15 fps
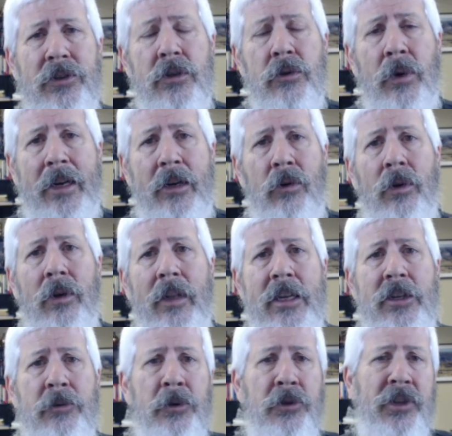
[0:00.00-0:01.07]
a direct
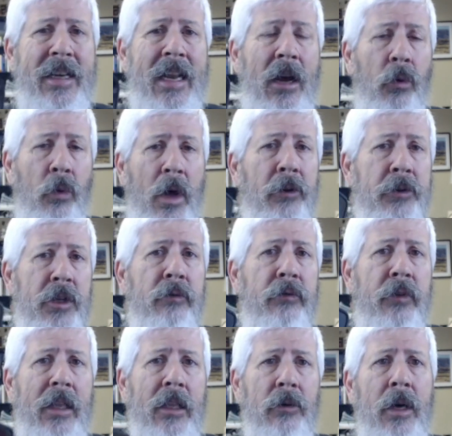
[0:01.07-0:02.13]
correlation between how well you
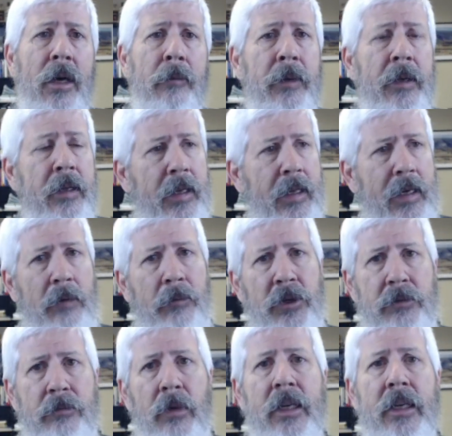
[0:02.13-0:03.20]
follow up and how
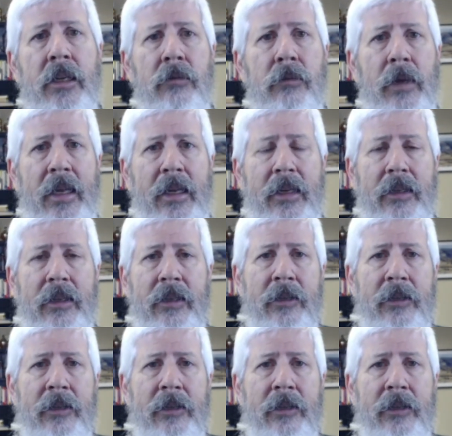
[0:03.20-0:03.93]
much money you make.